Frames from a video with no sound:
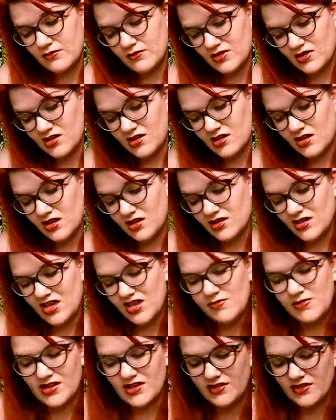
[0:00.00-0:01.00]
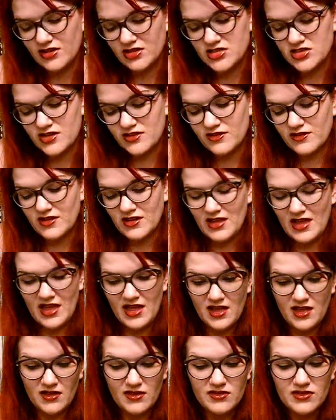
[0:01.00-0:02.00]
but I keep it in there just in
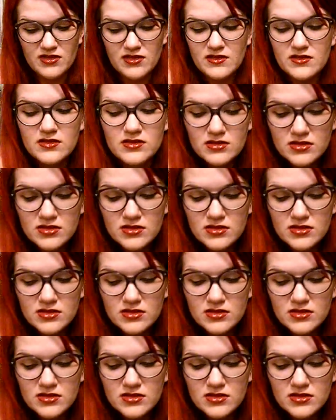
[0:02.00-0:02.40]
case.